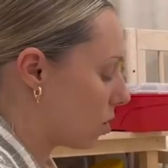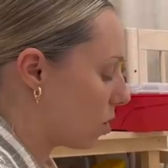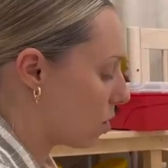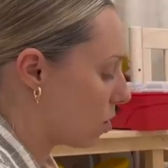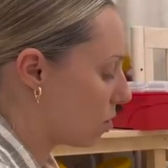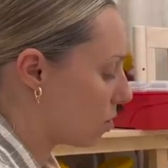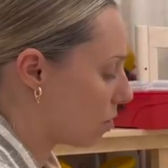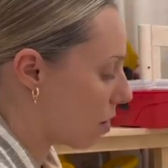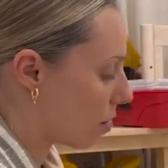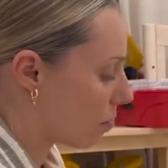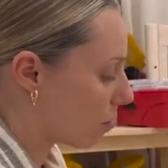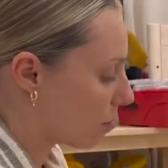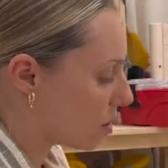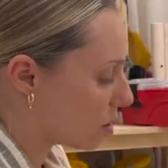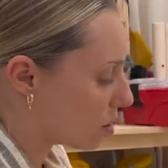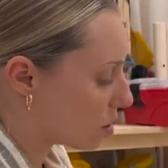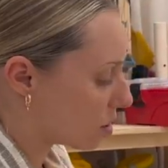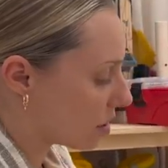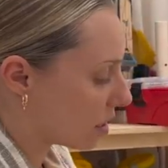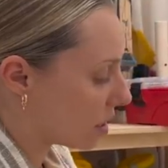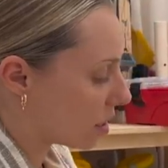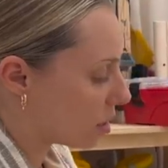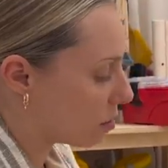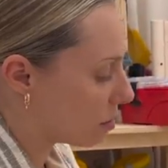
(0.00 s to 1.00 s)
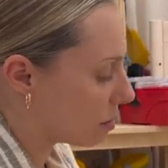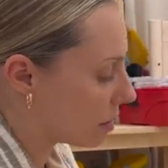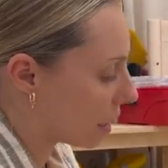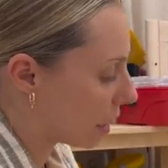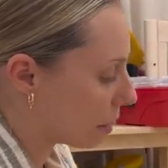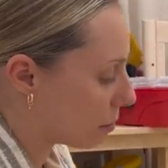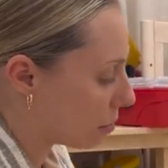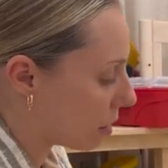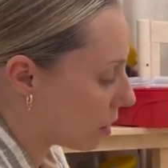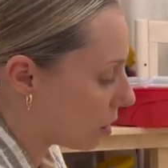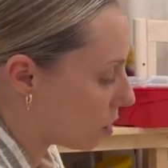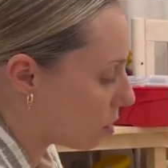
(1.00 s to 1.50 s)
So originally you were
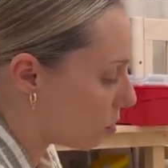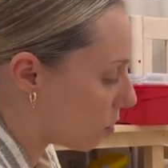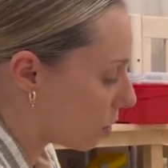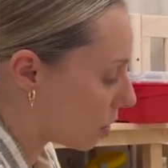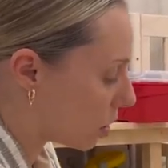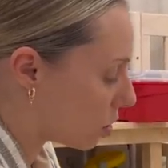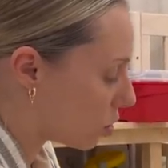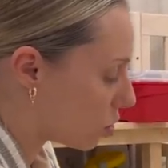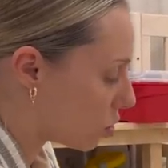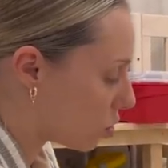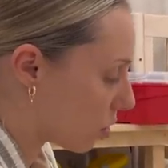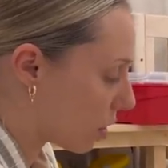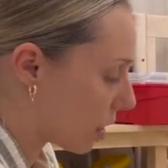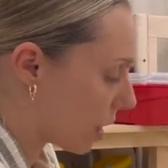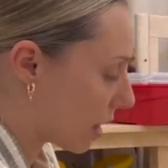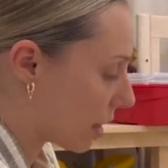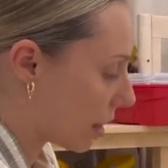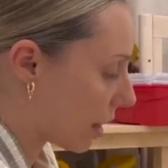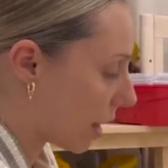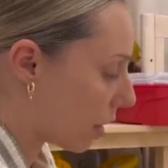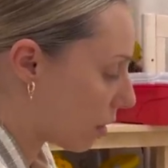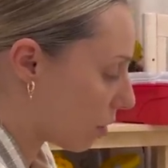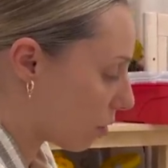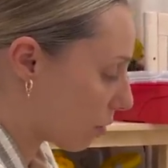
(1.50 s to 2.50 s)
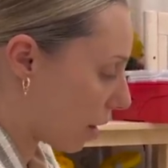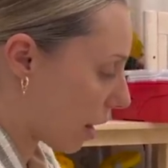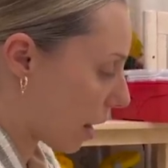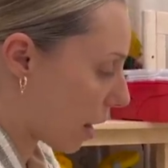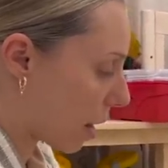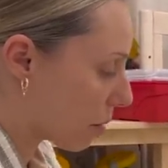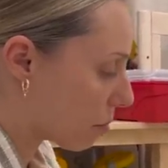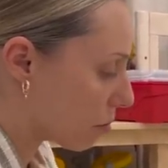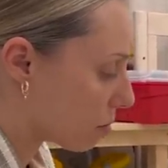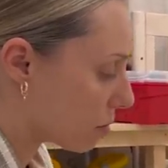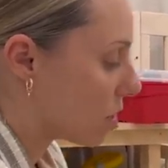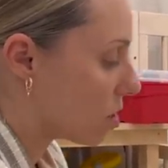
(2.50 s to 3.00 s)
telling me you wanted short hair like
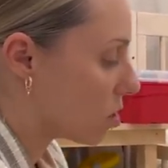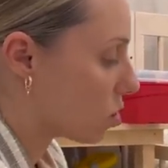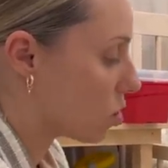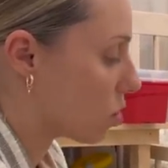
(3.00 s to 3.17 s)
Gramps,